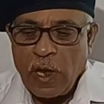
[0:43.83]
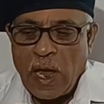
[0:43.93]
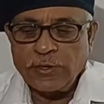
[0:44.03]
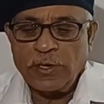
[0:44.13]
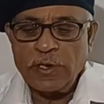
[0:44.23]

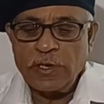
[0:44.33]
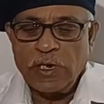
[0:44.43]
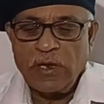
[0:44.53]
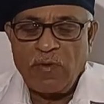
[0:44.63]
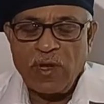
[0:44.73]
action in
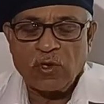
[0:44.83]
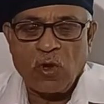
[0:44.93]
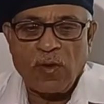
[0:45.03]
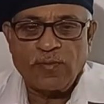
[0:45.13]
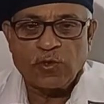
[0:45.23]
the event
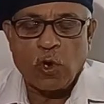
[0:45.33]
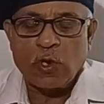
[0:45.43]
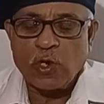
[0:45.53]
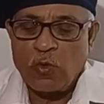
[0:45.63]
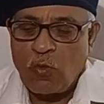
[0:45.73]
of
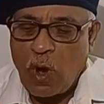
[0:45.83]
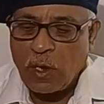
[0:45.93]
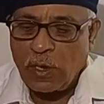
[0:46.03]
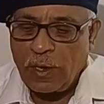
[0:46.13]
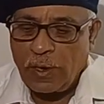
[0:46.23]
shortage of
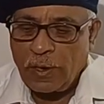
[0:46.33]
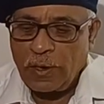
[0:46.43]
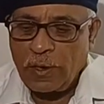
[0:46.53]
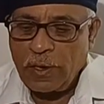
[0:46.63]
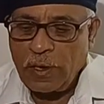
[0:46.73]
water,
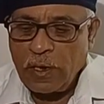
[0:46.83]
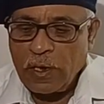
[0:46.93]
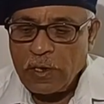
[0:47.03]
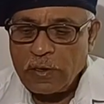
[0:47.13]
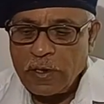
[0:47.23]

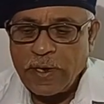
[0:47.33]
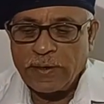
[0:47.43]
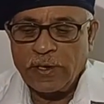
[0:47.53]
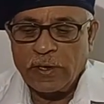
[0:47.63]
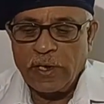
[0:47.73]

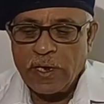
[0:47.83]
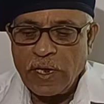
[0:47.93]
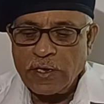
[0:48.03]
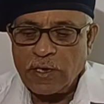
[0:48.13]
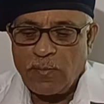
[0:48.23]
detecting
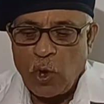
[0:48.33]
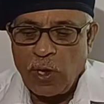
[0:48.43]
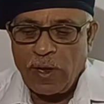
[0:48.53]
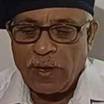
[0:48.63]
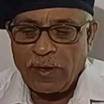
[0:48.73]
leakage in the
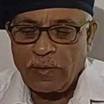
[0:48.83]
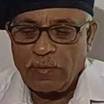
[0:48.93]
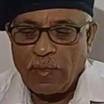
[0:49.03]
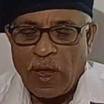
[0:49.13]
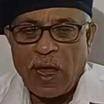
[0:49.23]
boiler,
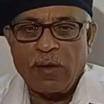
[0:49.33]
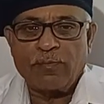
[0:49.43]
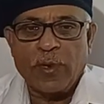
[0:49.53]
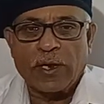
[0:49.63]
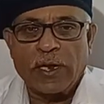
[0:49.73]

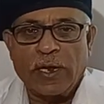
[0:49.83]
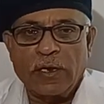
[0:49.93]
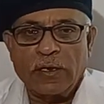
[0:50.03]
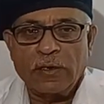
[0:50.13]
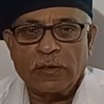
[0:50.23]
and
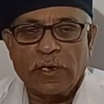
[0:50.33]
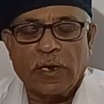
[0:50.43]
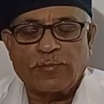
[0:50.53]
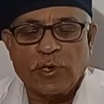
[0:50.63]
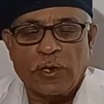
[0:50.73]
plugging the
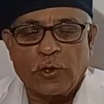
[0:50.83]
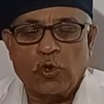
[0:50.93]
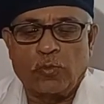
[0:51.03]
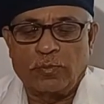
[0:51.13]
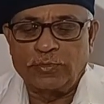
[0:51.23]
ruptured
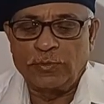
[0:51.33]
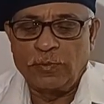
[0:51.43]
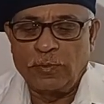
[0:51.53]
tube.